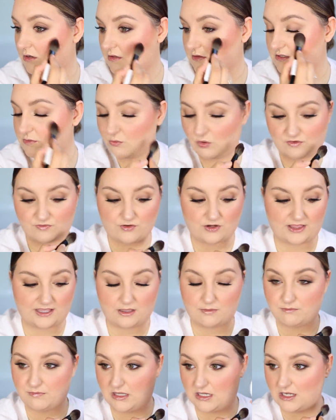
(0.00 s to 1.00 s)
It's more for like
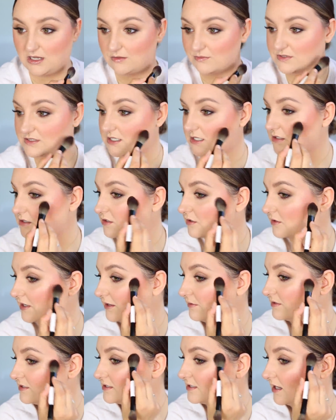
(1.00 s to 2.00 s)
a medium skin tone, I would